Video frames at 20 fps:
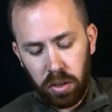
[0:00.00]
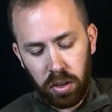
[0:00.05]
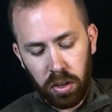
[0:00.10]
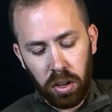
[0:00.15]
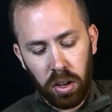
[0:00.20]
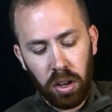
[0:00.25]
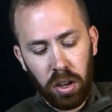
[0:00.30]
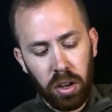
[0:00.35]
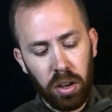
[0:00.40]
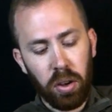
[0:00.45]

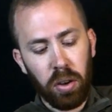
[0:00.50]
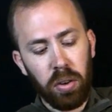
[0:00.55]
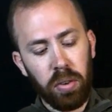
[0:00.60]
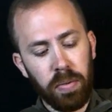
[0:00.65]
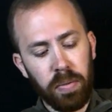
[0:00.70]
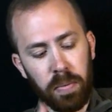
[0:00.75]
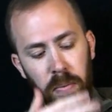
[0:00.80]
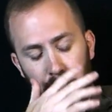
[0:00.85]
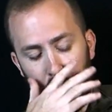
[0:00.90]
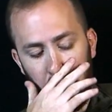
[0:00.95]
a
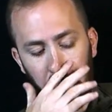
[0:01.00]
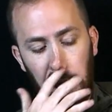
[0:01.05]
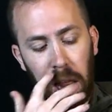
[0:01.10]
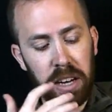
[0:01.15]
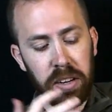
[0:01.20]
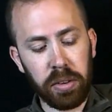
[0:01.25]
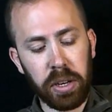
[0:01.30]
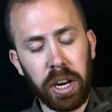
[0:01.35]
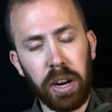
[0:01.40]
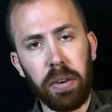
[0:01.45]

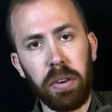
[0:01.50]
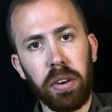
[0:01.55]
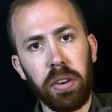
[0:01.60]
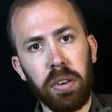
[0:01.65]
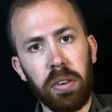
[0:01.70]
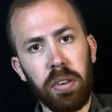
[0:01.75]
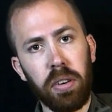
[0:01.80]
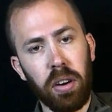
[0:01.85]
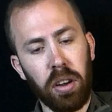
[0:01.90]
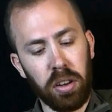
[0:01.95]
bladder
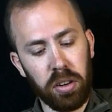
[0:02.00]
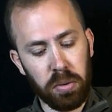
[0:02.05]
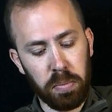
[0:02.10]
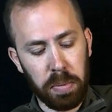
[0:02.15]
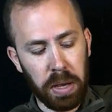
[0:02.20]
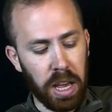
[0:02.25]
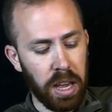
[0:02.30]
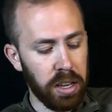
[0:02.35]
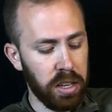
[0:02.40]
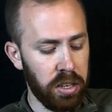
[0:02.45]
carrier on the
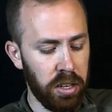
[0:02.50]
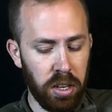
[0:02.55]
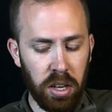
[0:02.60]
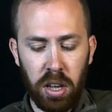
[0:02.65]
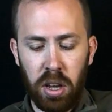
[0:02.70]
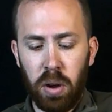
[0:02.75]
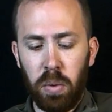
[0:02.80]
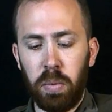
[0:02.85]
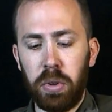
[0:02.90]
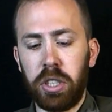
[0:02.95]
back,
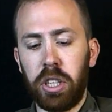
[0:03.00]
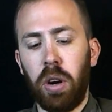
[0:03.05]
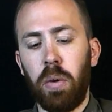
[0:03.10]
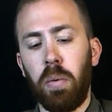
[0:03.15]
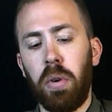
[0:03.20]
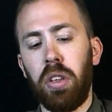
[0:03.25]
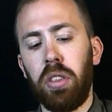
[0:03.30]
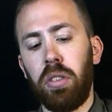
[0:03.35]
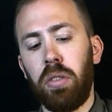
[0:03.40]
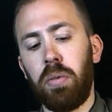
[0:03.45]
which I
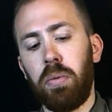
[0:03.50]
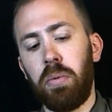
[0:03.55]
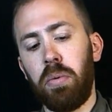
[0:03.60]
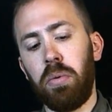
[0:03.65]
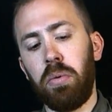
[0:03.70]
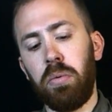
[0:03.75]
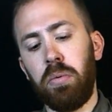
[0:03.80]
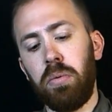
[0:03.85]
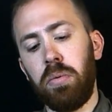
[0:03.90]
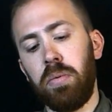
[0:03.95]
run
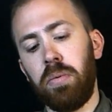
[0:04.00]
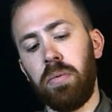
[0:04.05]
through